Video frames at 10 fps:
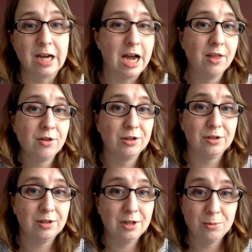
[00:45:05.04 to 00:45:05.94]
I
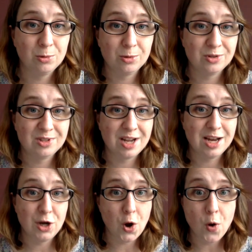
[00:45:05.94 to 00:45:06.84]
thought he would
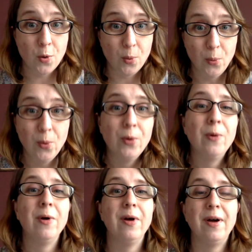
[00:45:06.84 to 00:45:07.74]
say no.
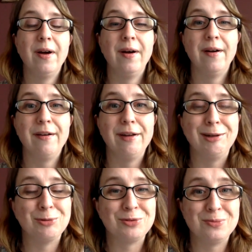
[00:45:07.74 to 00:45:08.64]

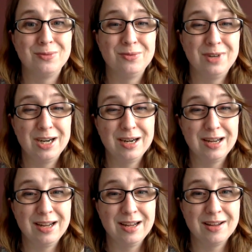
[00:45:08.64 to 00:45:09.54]
It was
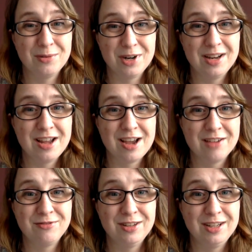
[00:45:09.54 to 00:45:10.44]
really, really
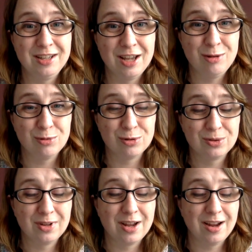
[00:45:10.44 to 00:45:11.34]
heavily cabled,
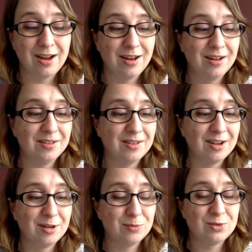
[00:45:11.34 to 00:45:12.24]
and
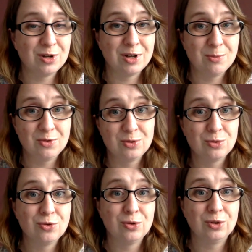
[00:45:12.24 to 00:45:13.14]
so I
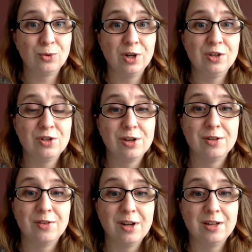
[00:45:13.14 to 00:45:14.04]
took a
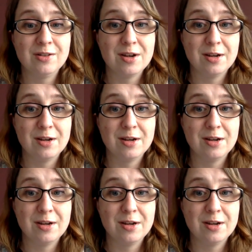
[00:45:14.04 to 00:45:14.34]
screenshot and